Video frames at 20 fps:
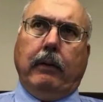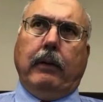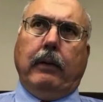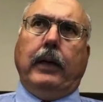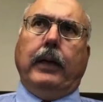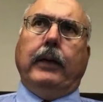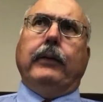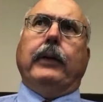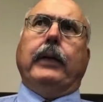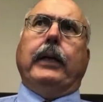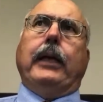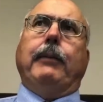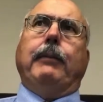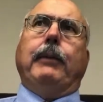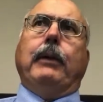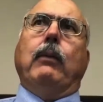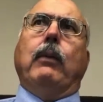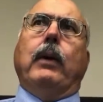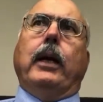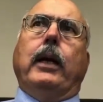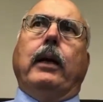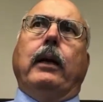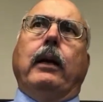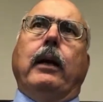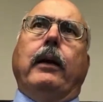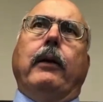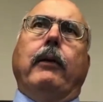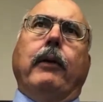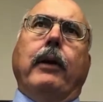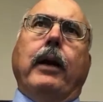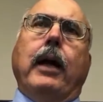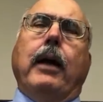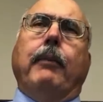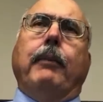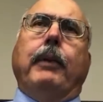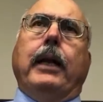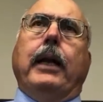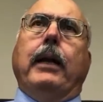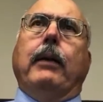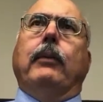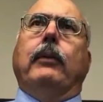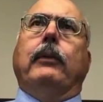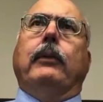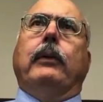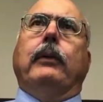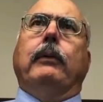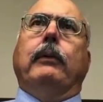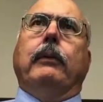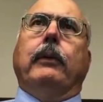things that keep me awake at night are not being able to,